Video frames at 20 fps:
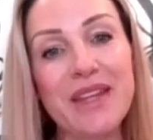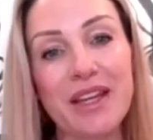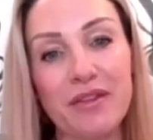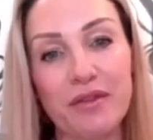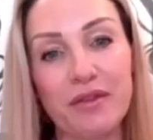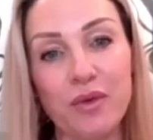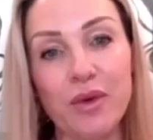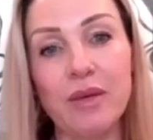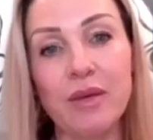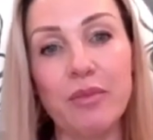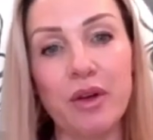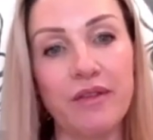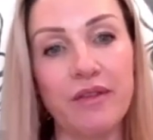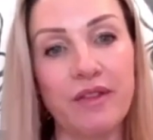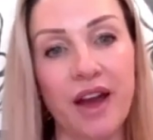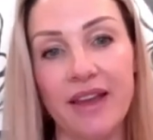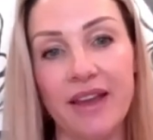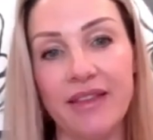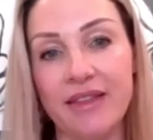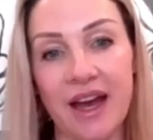if we
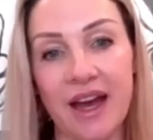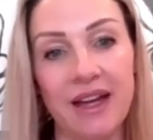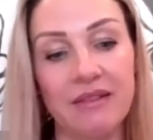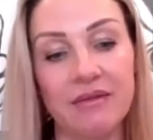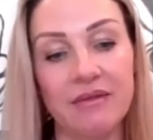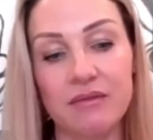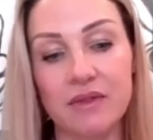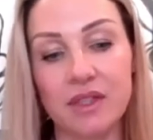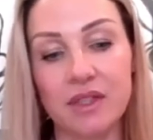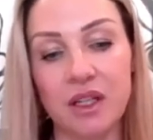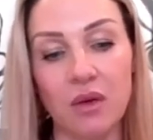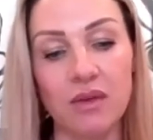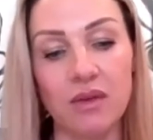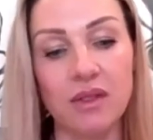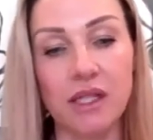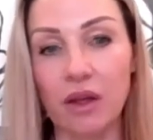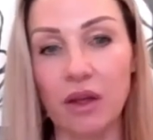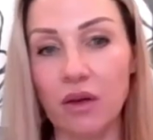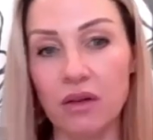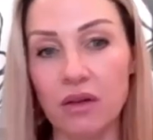provide that,
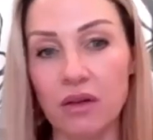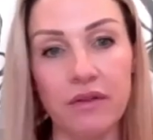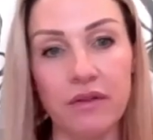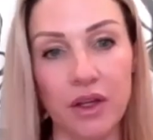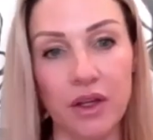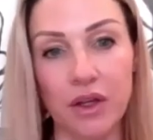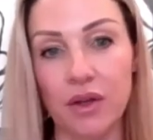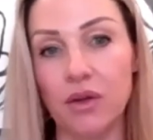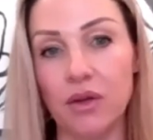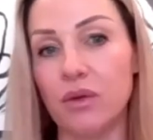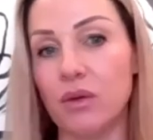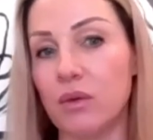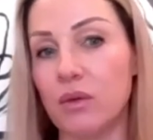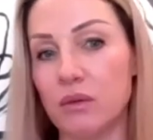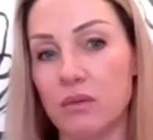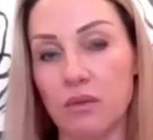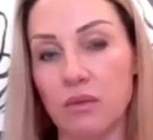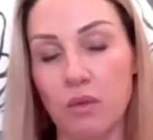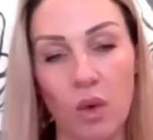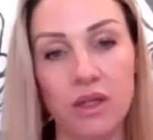single
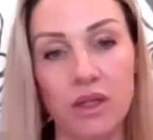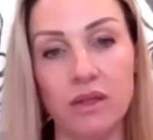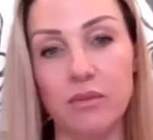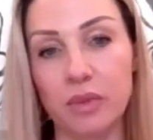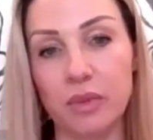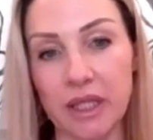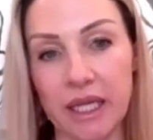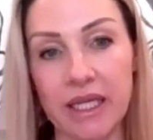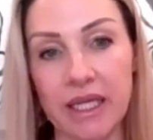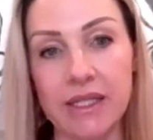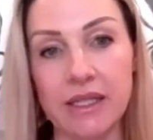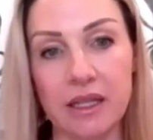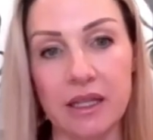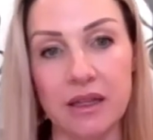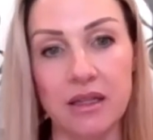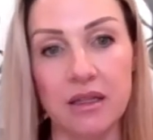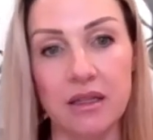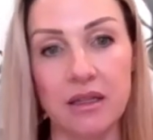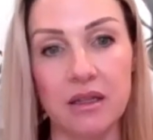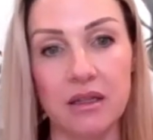view, one place
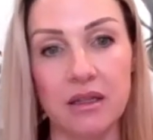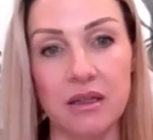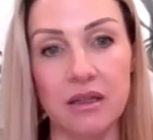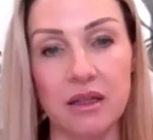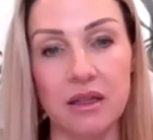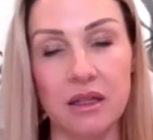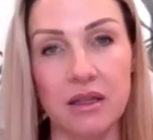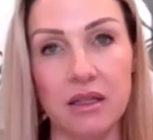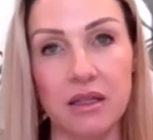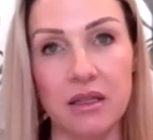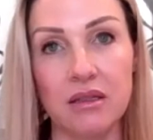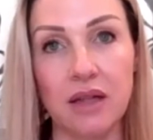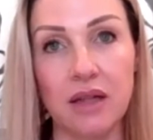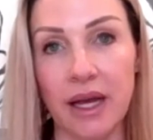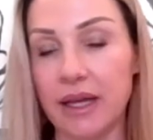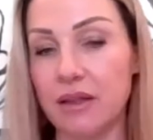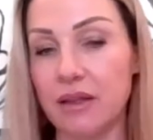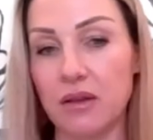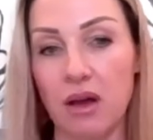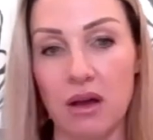that the
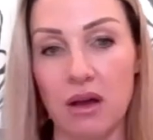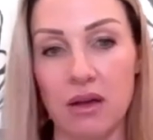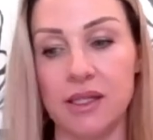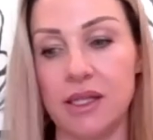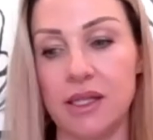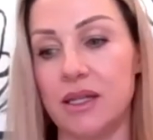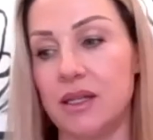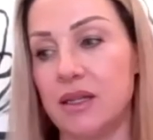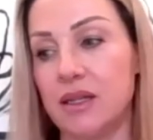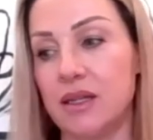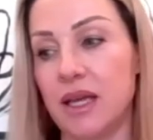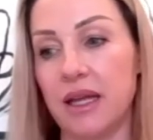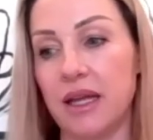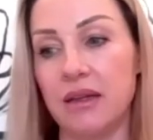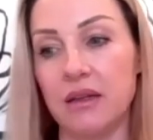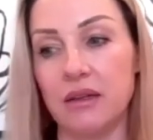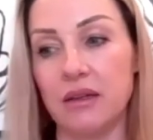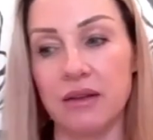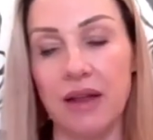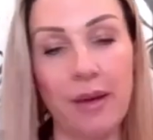client logs in,
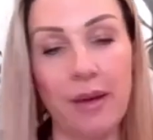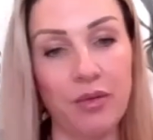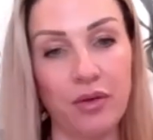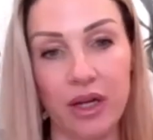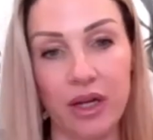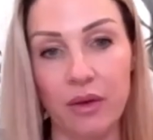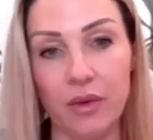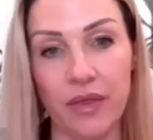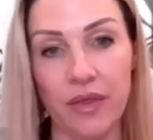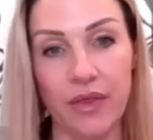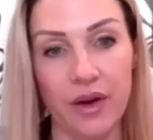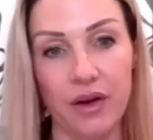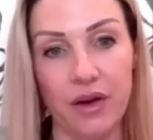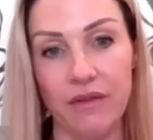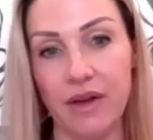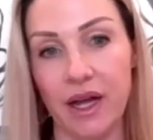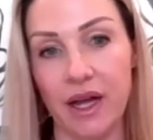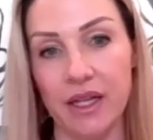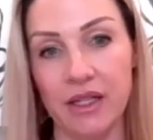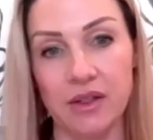can collaborate with their
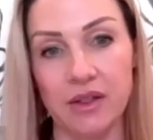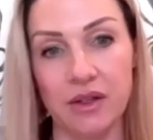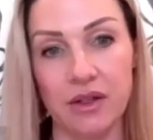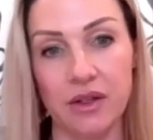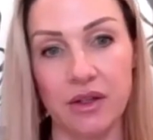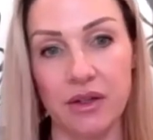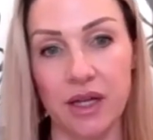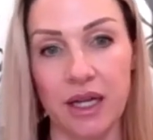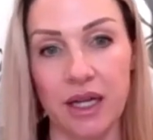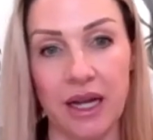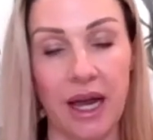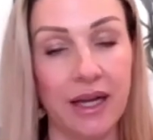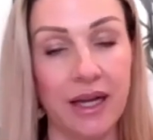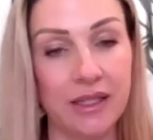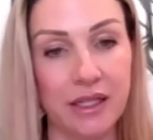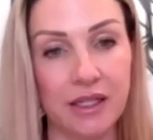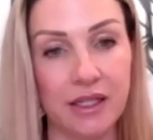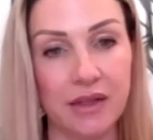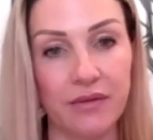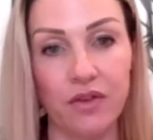advisor, can
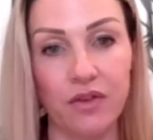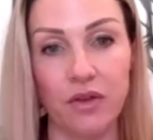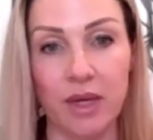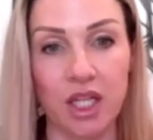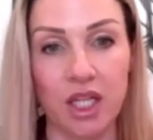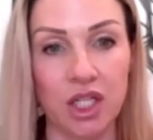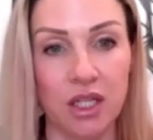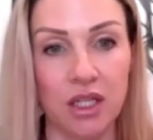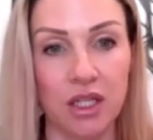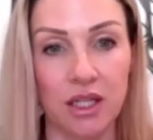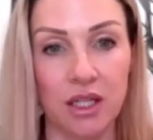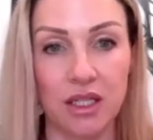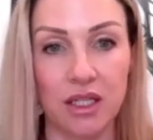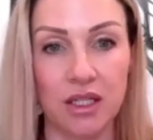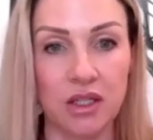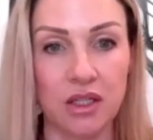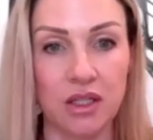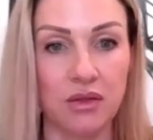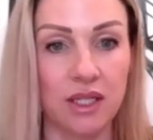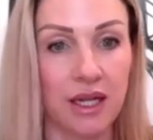access information,
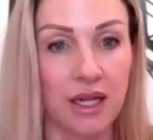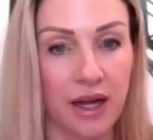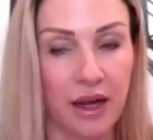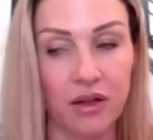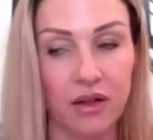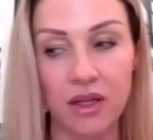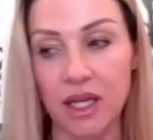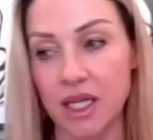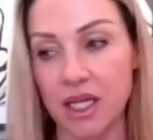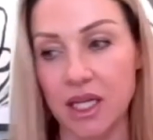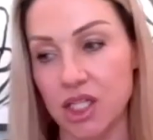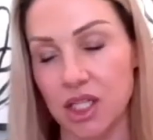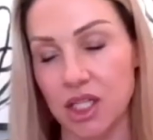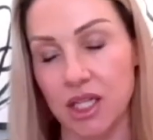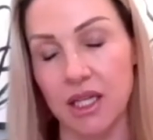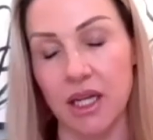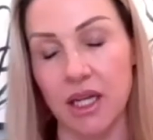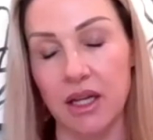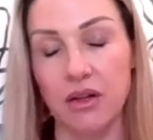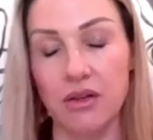can do data
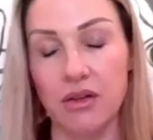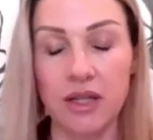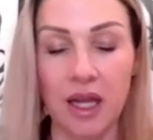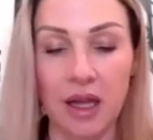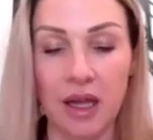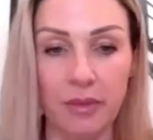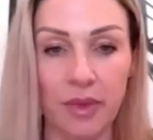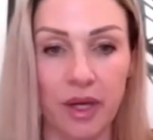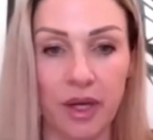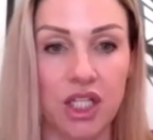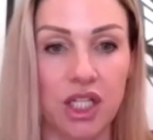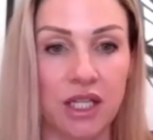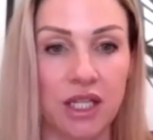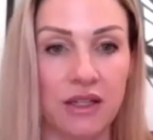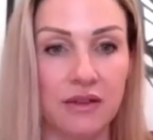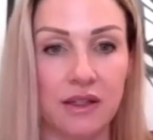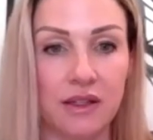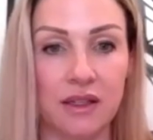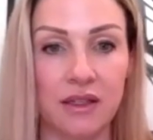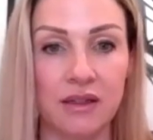aggregation and create
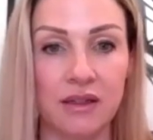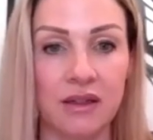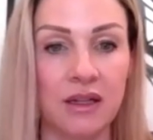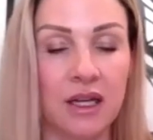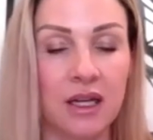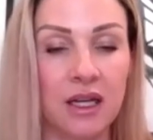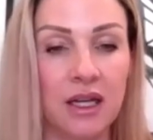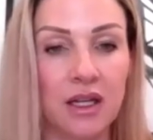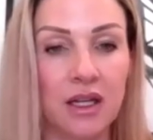budgets and,